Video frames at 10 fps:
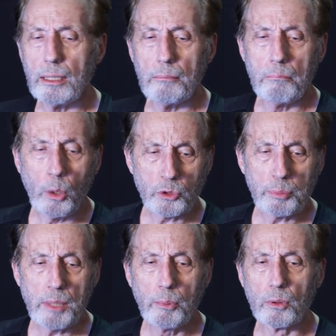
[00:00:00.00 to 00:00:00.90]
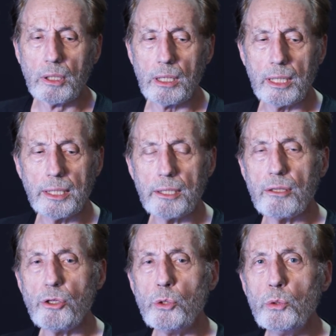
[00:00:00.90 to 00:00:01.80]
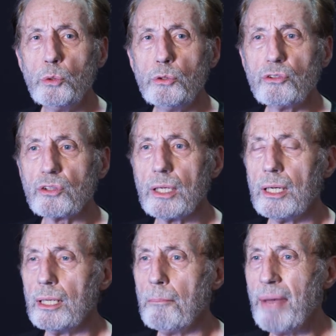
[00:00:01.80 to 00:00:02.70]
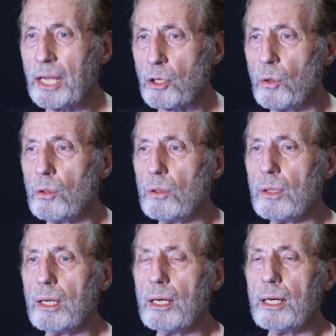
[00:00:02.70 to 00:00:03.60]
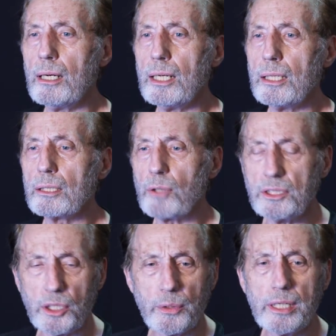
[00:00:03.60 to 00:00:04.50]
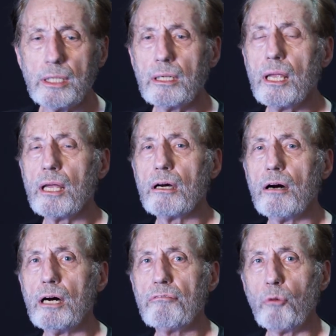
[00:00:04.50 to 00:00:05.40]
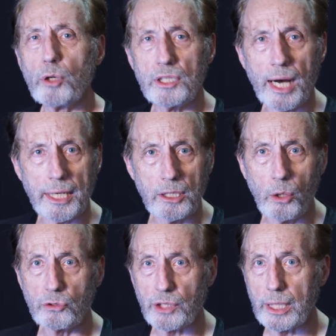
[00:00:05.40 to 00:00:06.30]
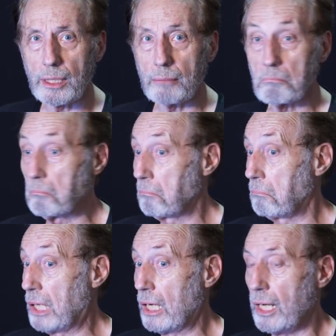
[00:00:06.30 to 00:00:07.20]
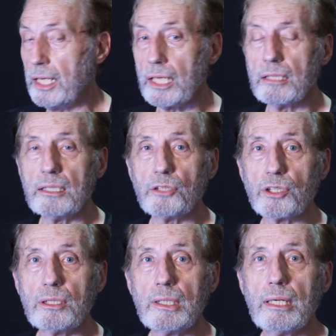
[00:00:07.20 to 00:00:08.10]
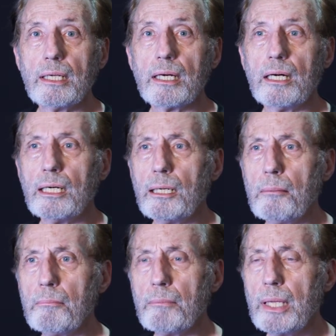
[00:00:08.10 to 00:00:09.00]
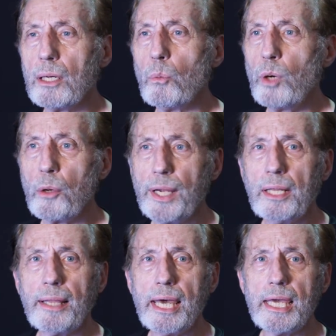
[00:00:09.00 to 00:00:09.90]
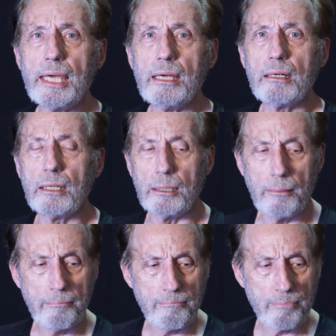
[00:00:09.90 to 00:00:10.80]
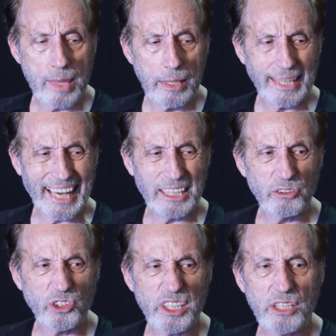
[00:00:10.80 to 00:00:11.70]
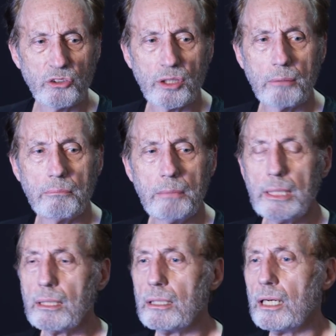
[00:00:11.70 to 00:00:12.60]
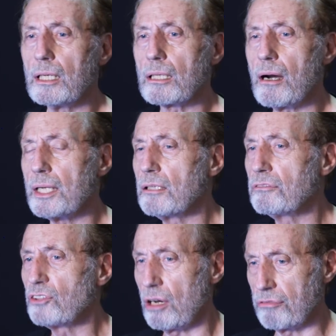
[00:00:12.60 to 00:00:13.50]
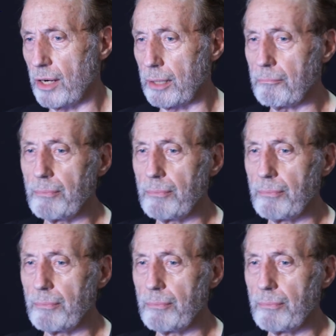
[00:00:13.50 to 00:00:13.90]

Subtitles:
most people use medical criteria for diagnosing any condition, wherein they can see some kind of suffering.